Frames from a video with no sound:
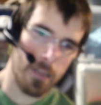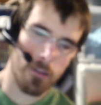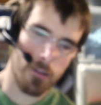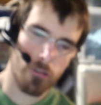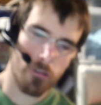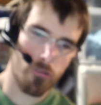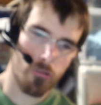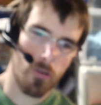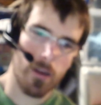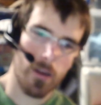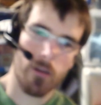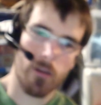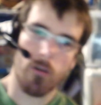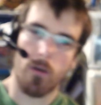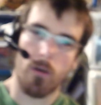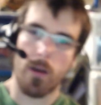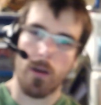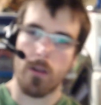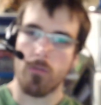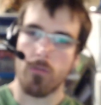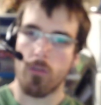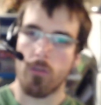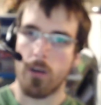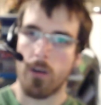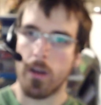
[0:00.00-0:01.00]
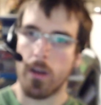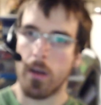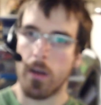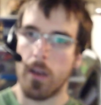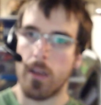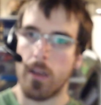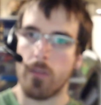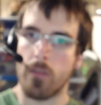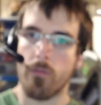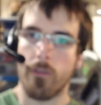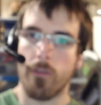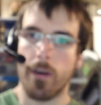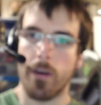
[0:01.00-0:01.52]
the screen quality is really good.
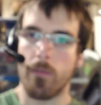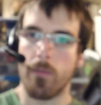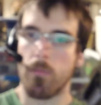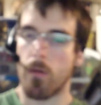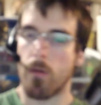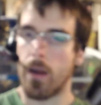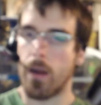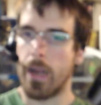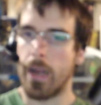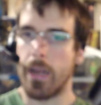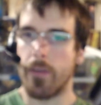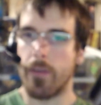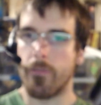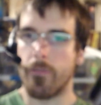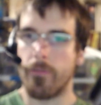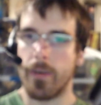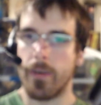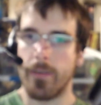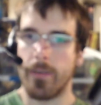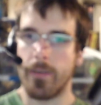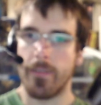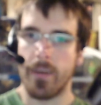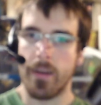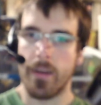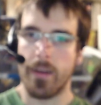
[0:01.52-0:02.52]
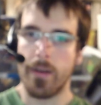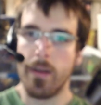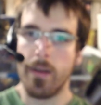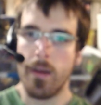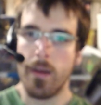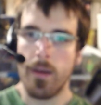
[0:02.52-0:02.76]
It's really bright and vivid.